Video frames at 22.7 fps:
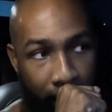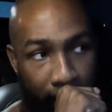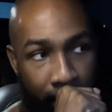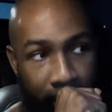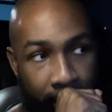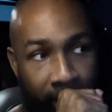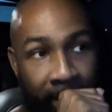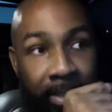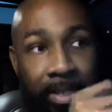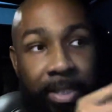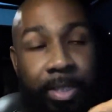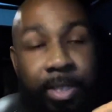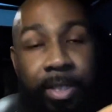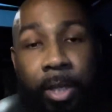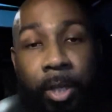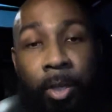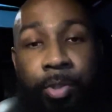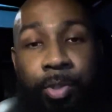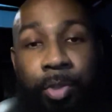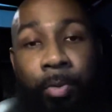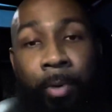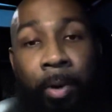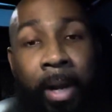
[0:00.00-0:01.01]
That just
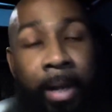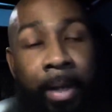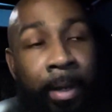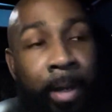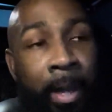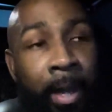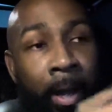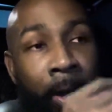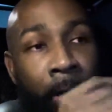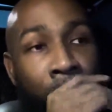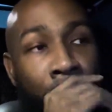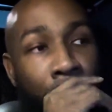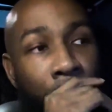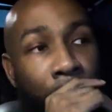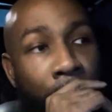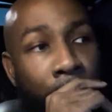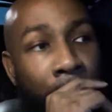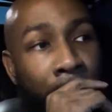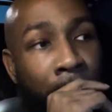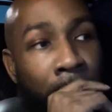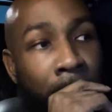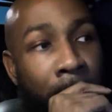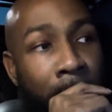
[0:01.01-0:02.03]
tells you right now
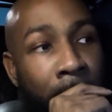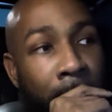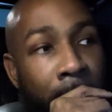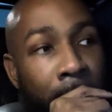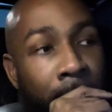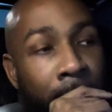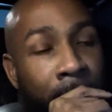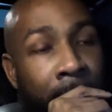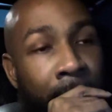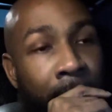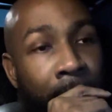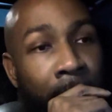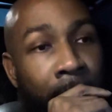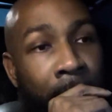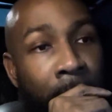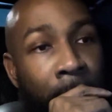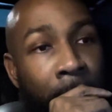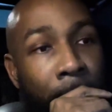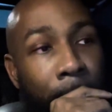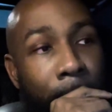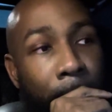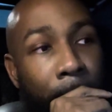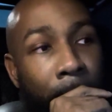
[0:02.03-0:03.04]

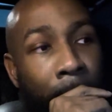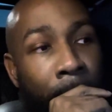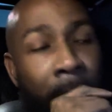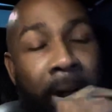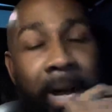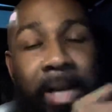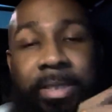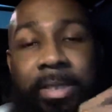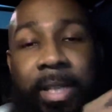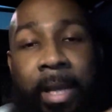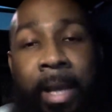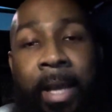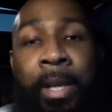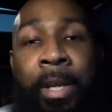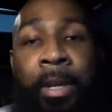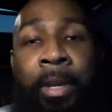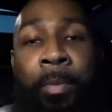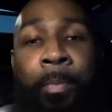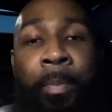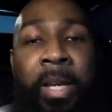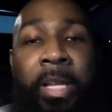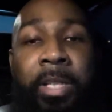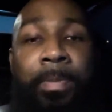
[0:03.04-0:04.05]
that boxing ain't in
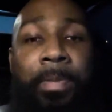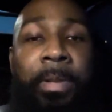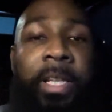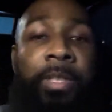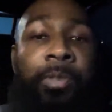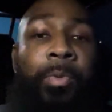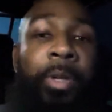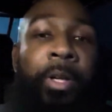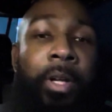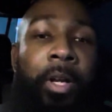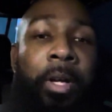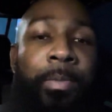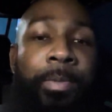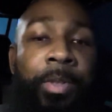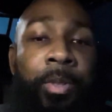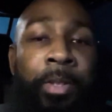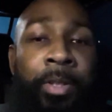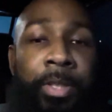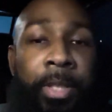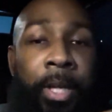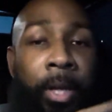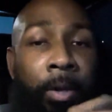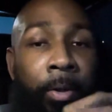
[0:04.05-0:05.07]
the best place when it comes to
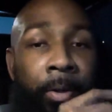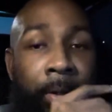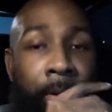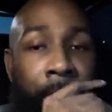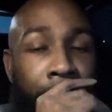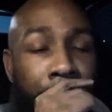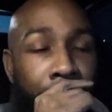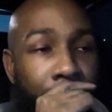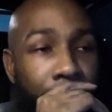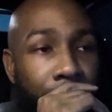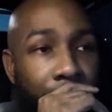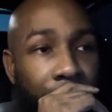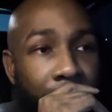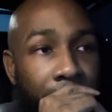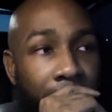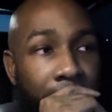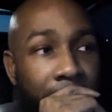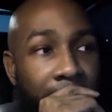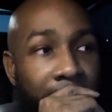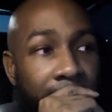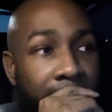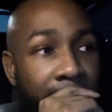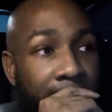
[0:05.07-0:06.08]
integrity.
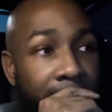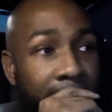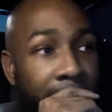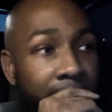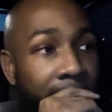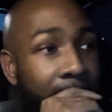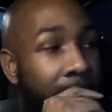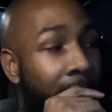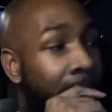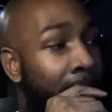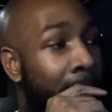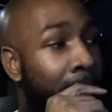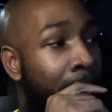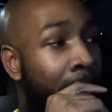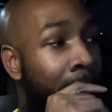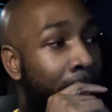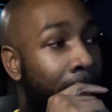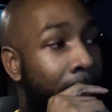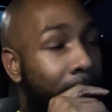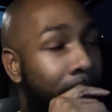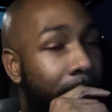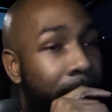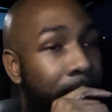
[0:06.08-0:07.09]

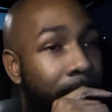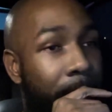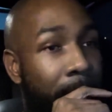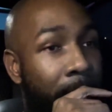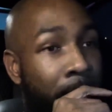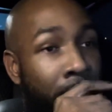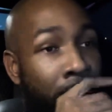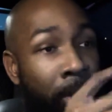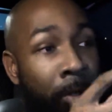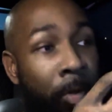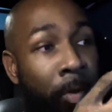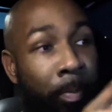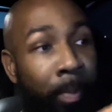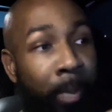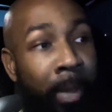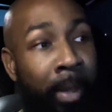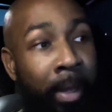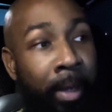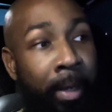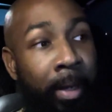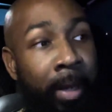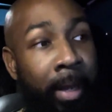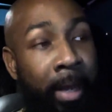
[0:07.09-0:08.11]
And
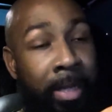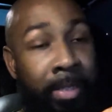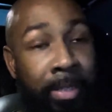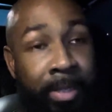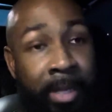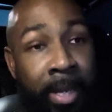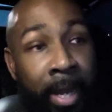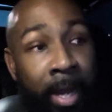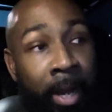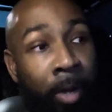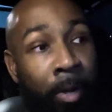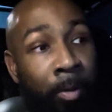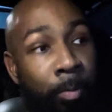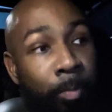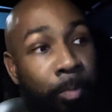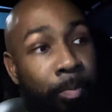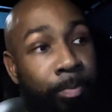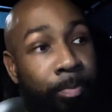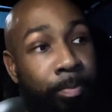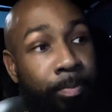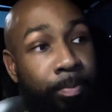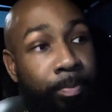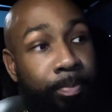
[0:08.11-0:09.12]
Connorbenn has now
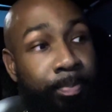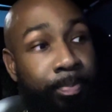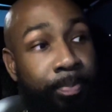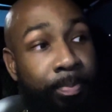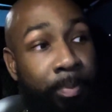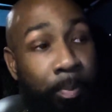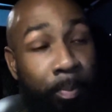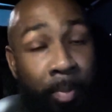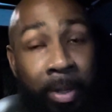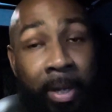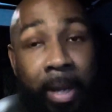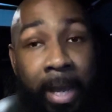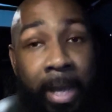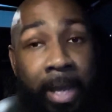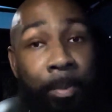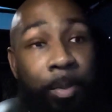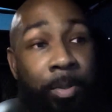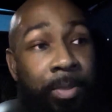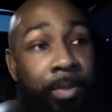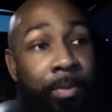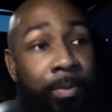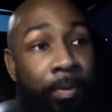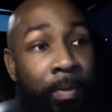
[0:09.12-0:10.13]
been
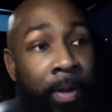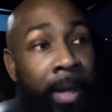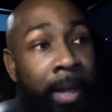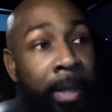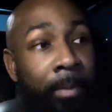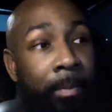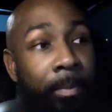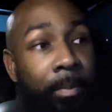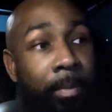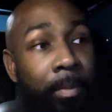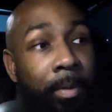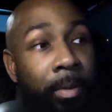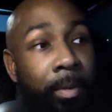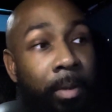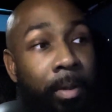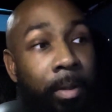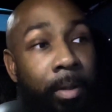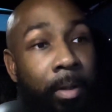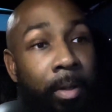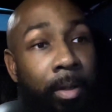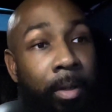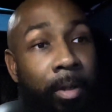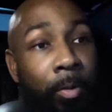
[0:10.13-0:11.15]
able to fight,
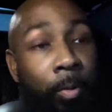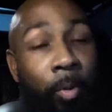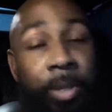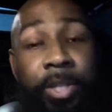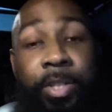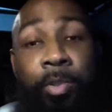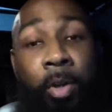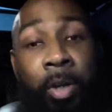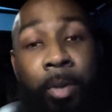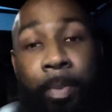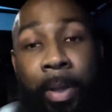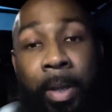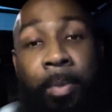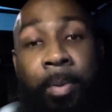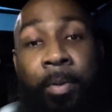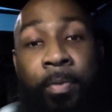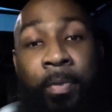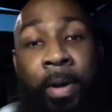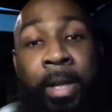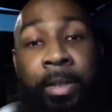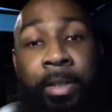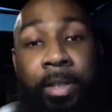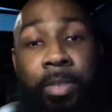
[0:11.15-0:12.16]
well, he's going to be able to
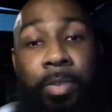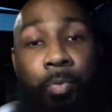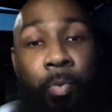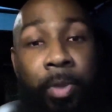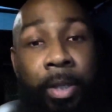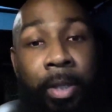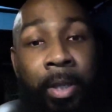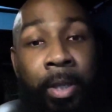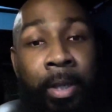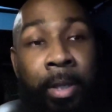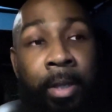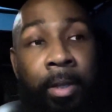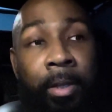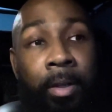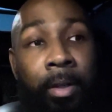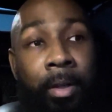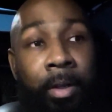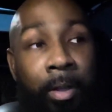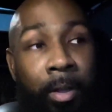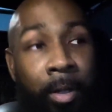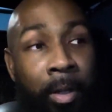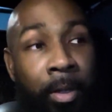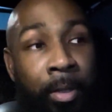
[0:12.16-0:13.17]
fight this weekend
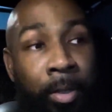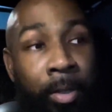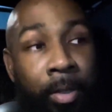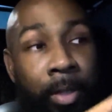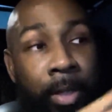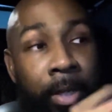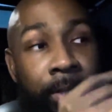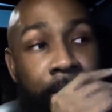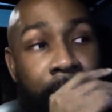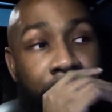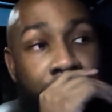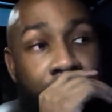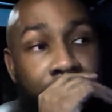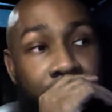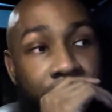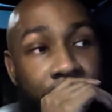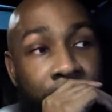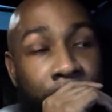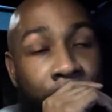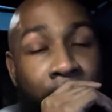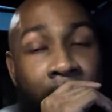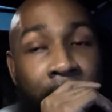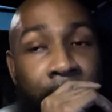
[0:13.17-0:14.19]
under the
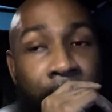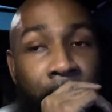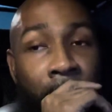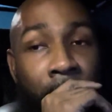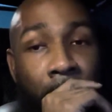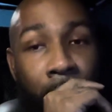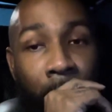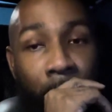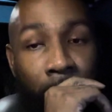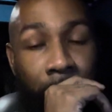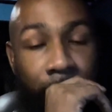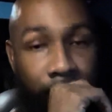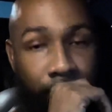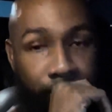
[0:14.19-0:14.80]
Hitchens-Zapata card.